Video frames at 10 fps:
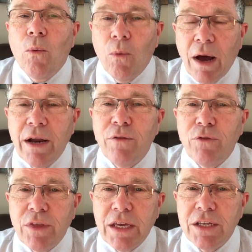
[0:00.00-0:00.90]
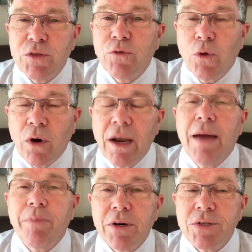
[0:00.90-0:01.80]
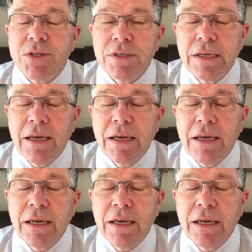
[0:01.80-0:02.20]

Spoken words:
one of these 4 lepers